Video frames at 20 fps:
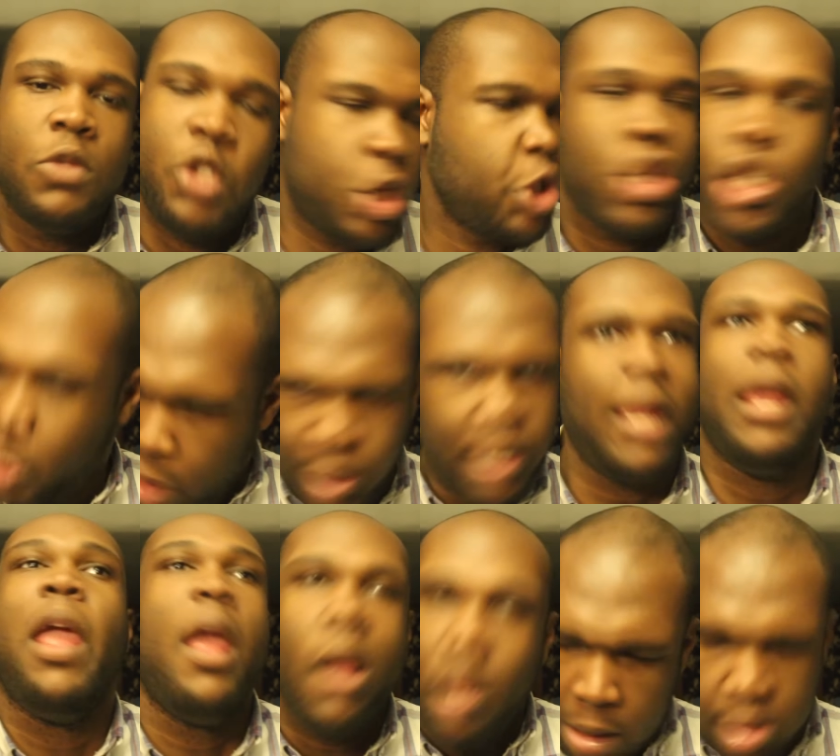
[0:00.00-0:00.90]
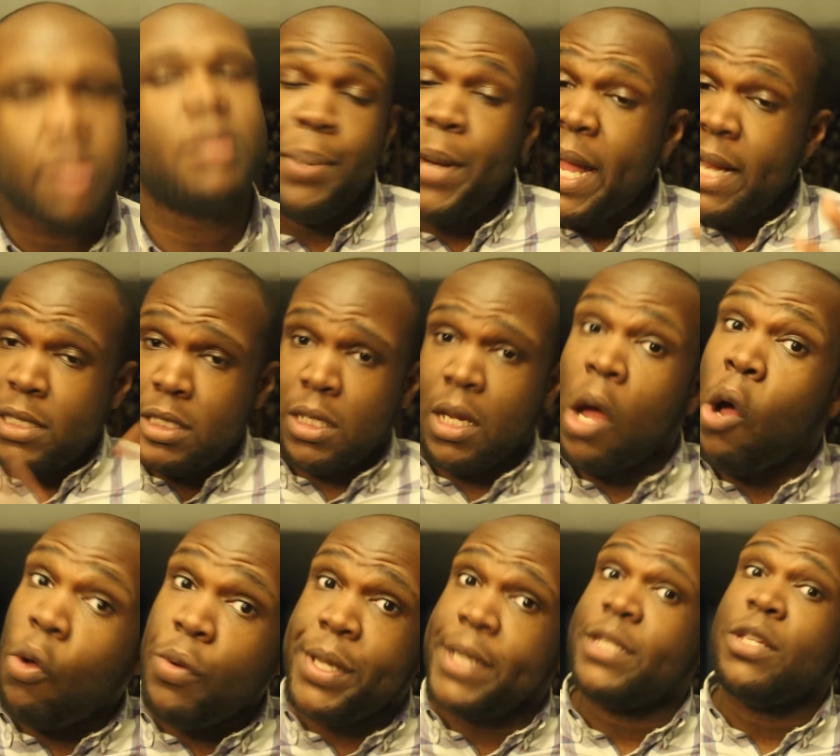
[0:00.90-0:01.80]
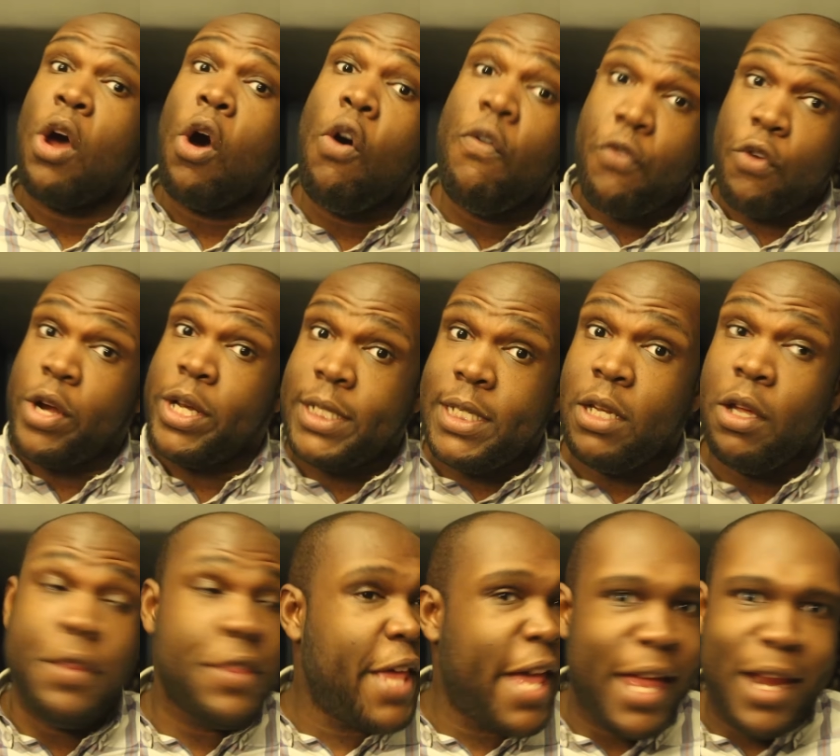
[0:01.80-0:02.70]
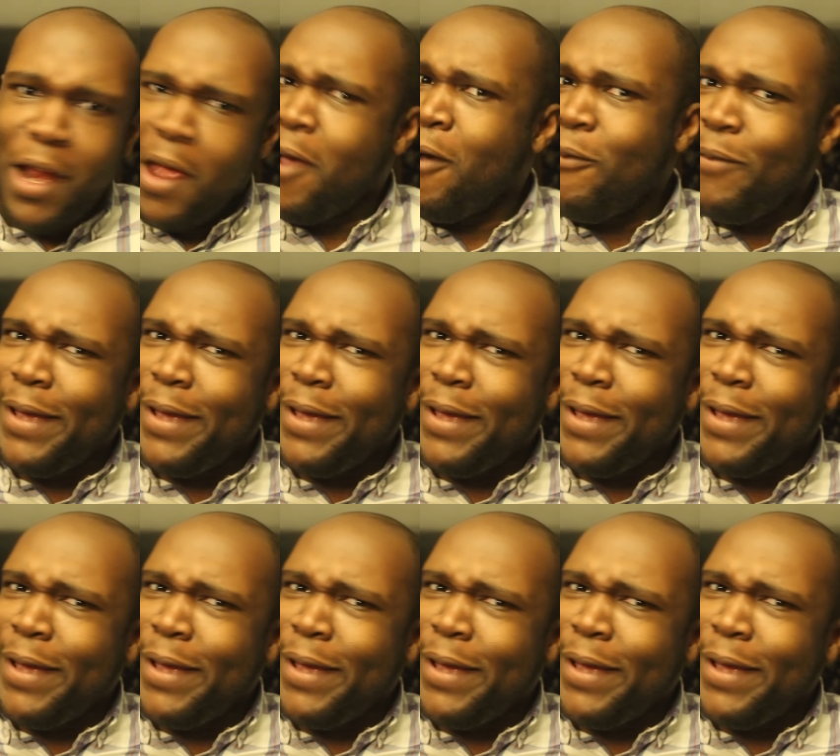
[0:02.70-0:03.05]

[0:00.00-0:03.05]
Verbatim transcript: The But to hold us over until then,